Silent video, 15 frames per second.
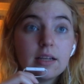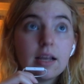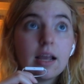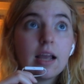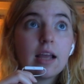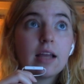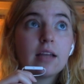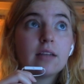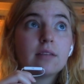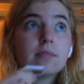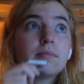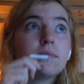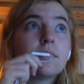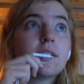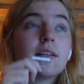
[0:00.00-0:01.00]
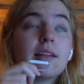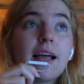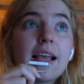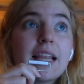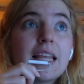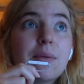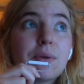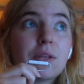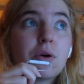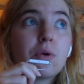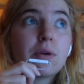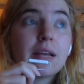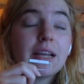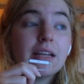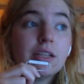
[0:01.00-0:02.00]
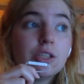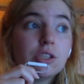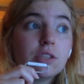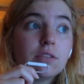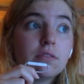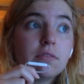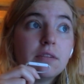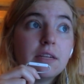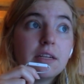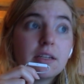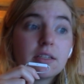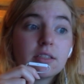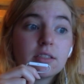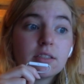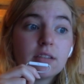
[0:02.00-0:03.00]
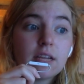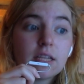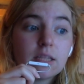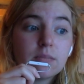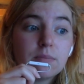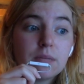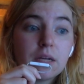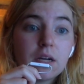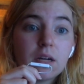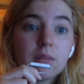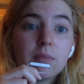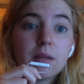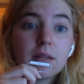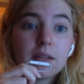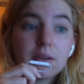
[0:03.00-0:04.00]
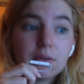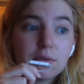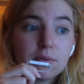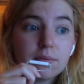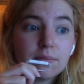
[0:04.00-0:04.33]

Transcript: and likely with old age, Phoenix has become a little,